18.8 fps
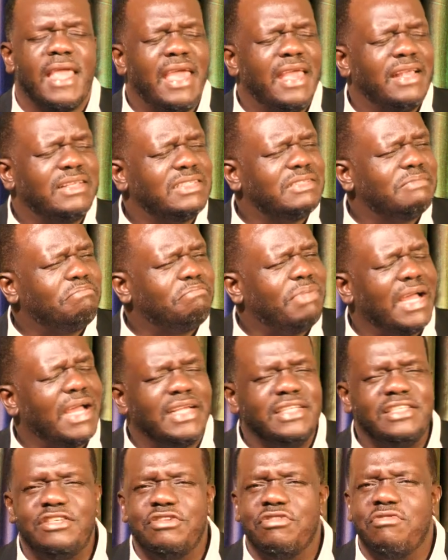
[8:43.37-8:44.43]

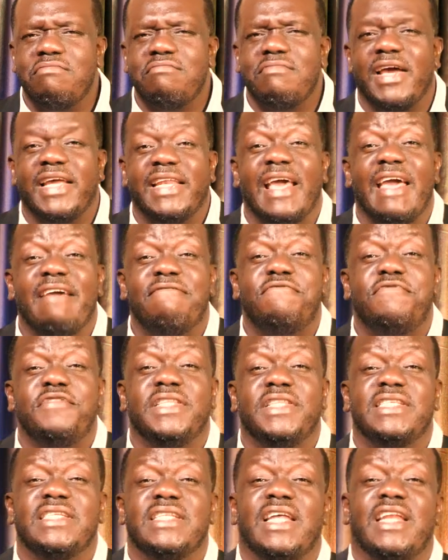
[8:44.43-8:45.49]
Expand your mind.
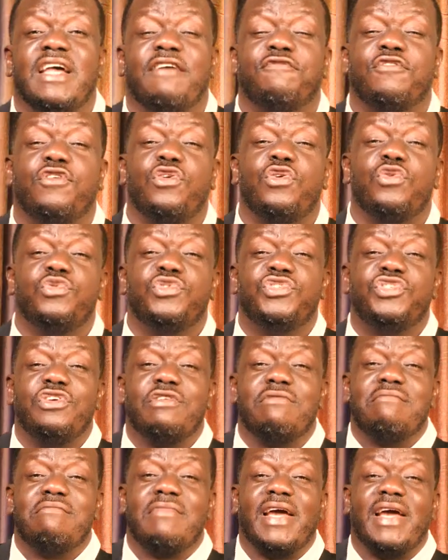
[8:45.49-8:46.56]
Everything that I've closed
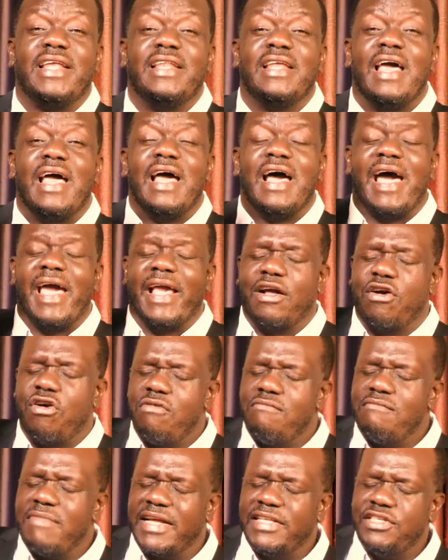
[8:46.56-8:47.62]
your mind, I
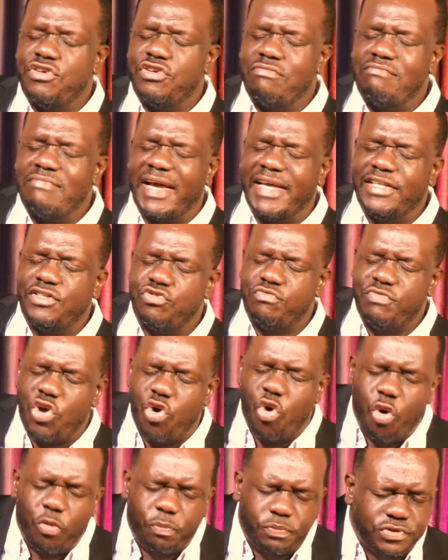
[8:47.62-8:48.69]
command your mind to be
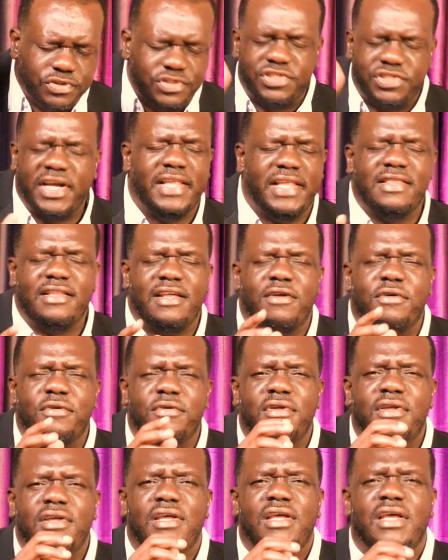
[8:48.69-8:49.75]
opened right now.
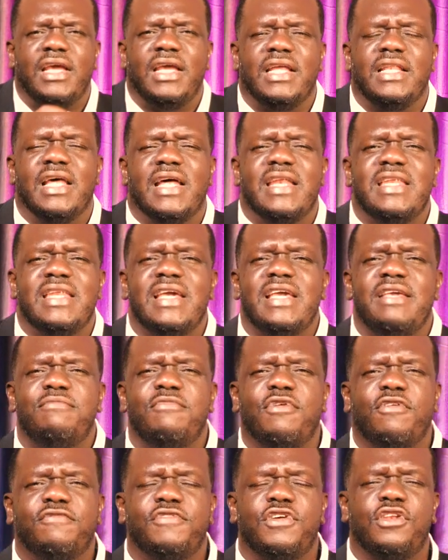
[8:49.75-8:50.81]
In the
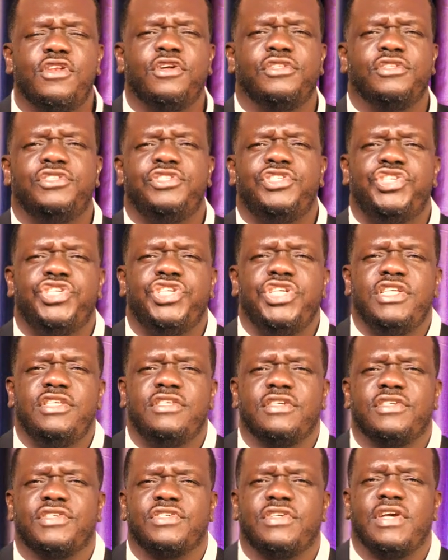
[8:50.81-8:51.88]
name of the Lord
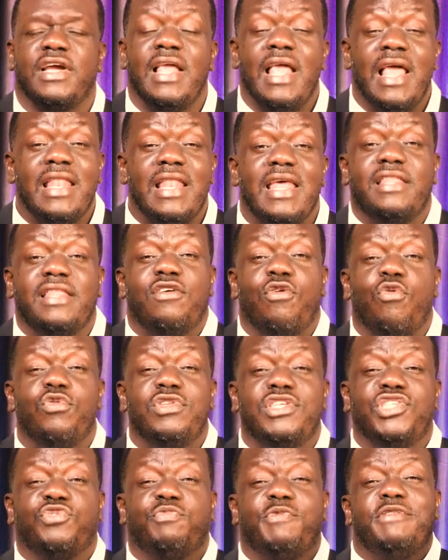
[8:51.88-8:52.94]
Jesus Christ. Let the
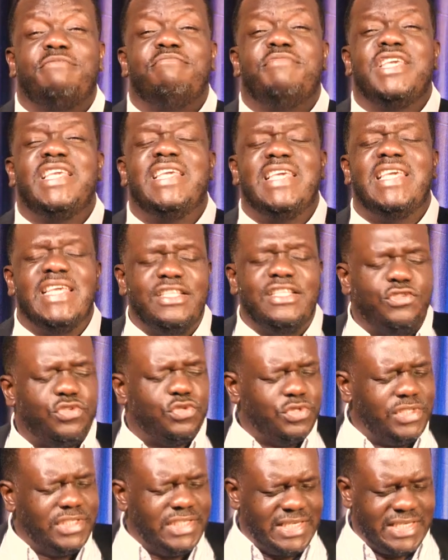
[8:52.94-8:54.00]
Holy Spirit begin
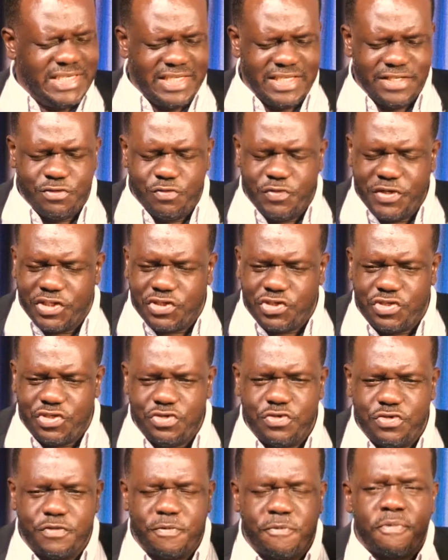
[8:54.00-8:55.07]
to deal with
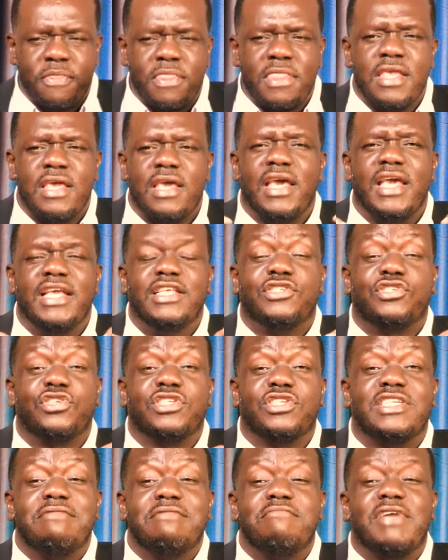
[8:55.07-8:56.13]
you in
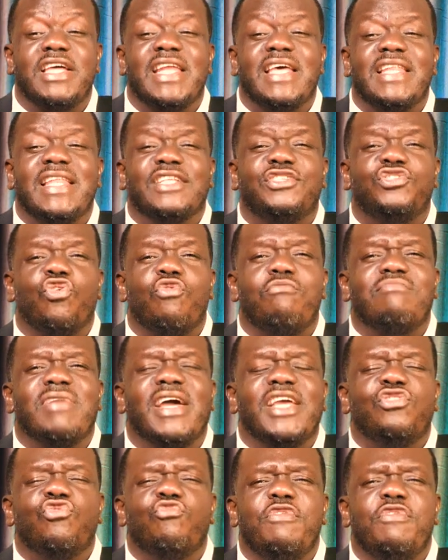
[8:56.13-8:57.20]
such a manner that your
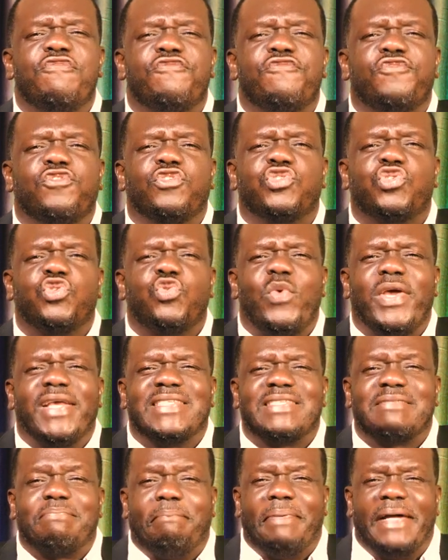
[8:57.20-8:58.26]
mind will be forced to
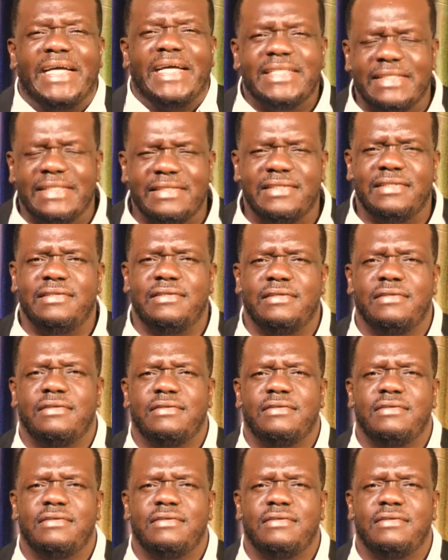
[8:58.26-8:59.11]
expand.